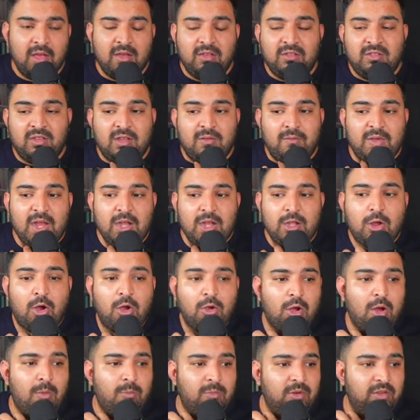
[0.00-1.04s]
So the way
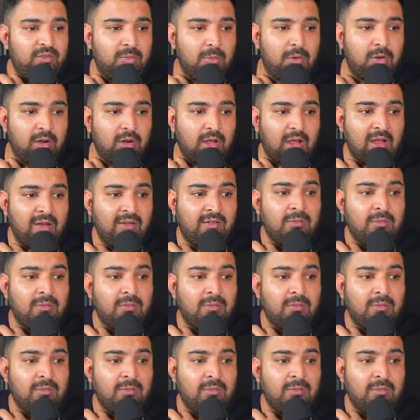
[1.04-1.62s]
TokCommerce work, it's